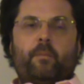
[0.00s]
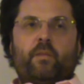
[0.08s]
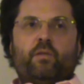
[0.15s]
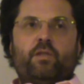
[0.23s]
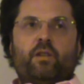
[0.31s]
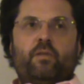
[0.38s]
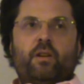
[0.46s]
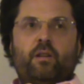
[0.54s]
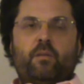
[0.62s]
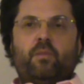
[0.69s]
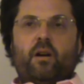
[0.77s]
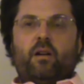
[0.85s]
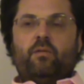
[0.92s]
which are very
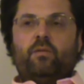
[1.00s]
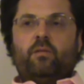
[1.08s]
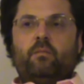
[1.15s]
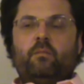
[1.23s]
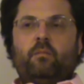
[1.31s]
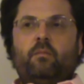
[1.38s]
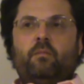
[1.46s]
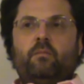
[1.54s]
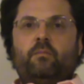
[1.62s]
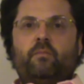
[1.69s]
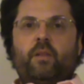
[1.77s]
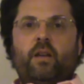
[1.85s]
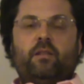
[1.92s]
powerful
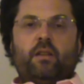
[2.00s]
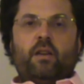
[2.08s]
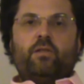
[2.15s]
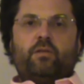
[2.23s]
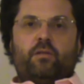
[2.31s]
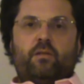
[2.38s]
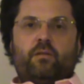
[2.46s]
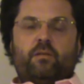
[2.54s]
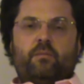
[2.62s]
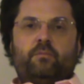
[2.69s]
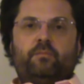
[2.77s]
and dangerous.